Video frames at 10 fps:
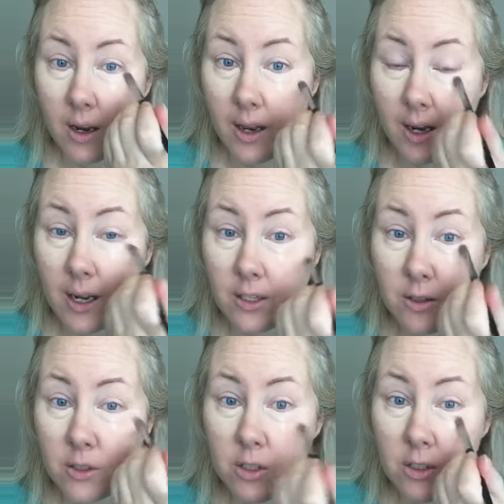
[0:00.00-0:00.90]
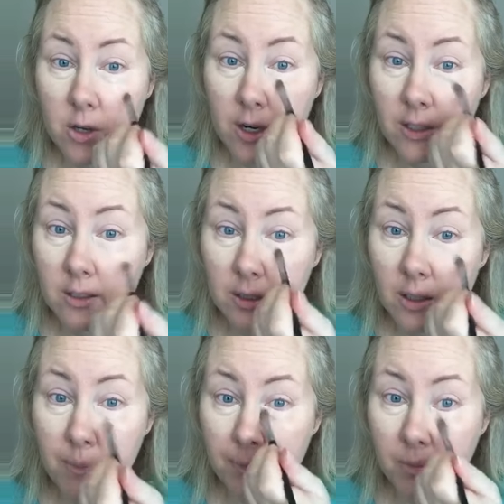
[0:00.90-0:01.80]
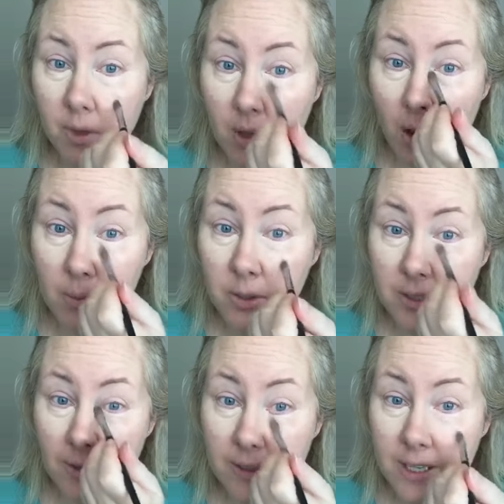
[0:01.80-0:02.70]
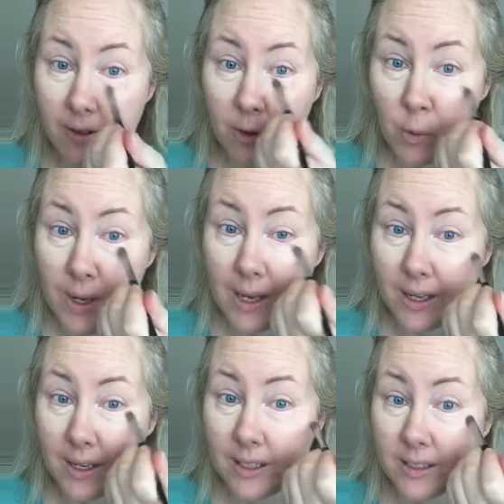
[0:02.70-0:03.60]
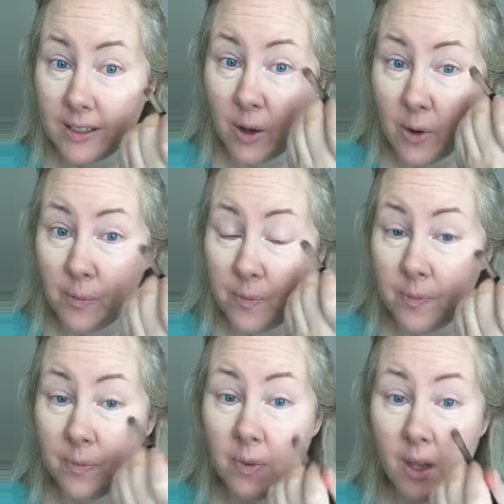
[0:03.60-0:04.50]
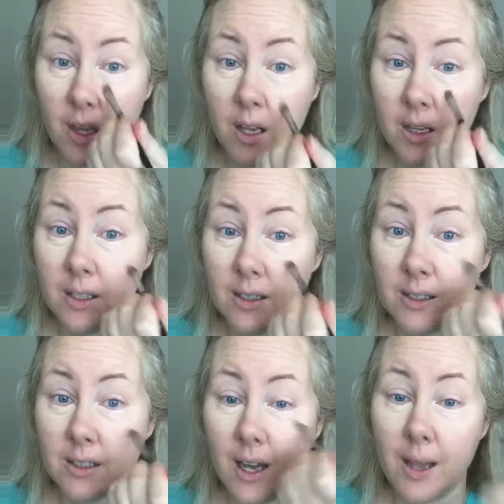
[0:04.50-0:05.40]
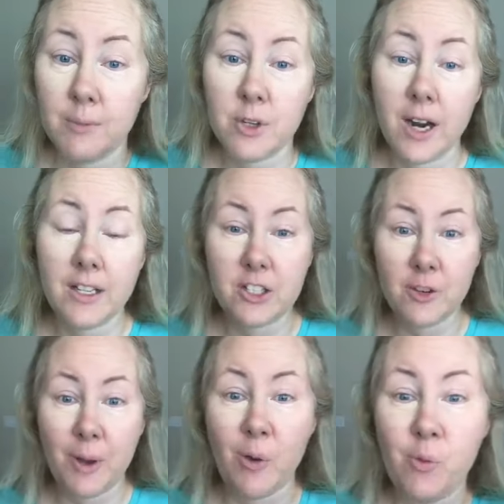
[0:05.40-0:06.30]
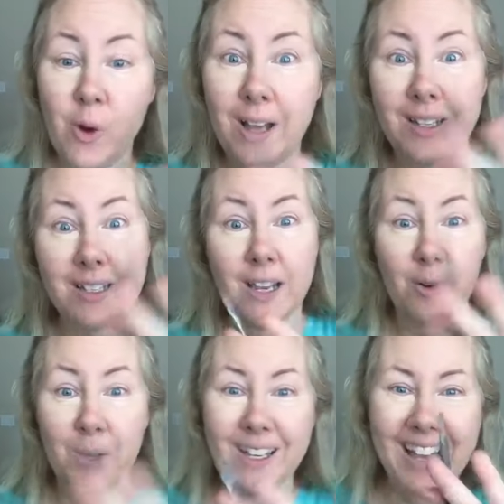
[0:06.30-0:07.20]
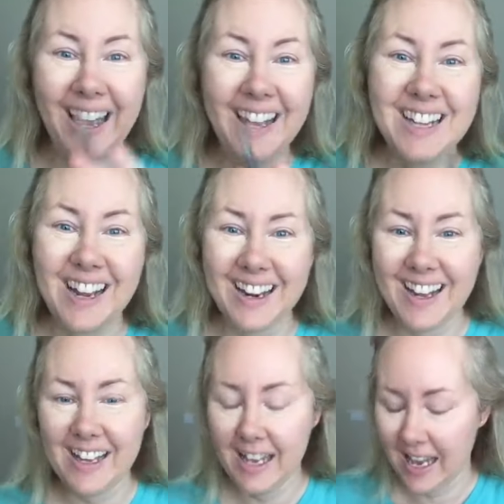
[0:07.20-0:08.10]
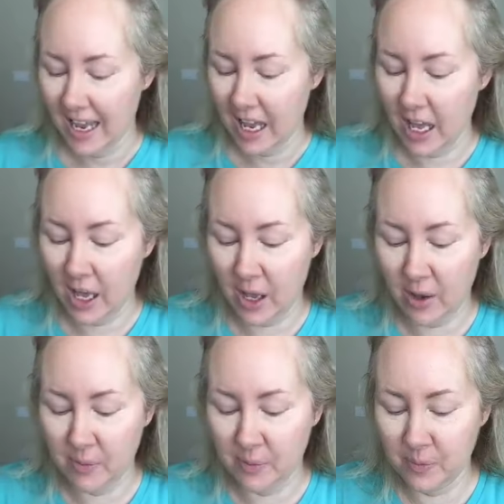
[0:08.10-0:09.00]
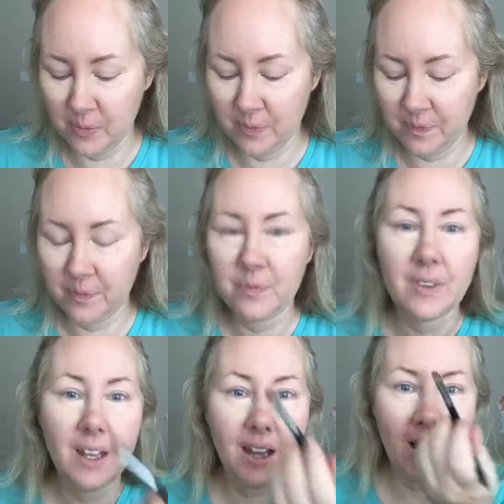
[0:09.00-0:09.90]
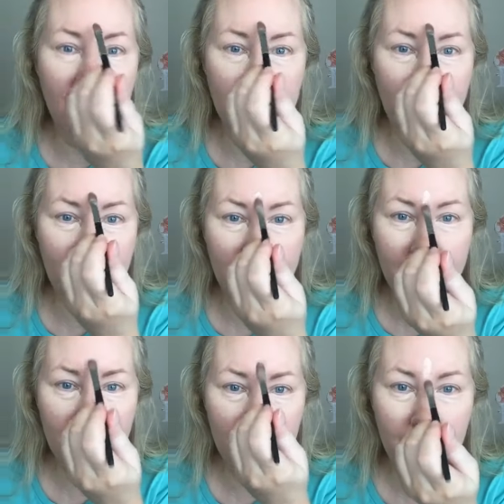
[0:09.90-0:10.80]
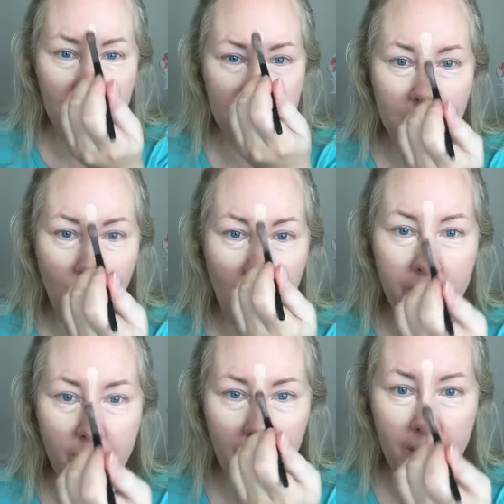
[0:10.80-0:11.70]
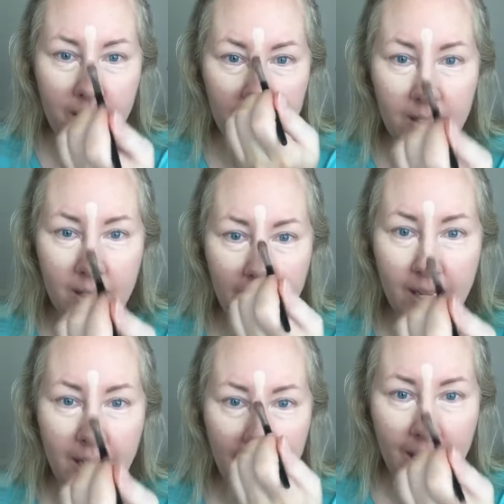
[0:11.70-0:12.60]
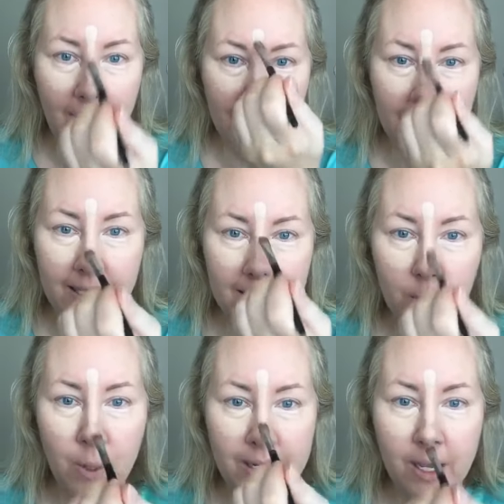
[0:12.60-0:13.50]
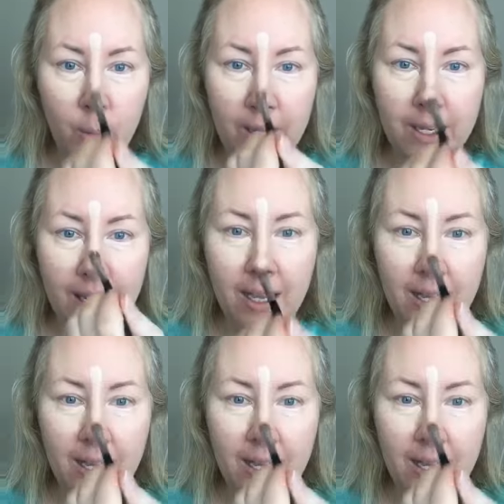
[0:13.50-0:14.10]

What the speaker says: And I do tutorials almost every day of the week. So I'm trying to do about 1 day a week. Hey, Donna. On my personal wall, though. At least 1 day a week.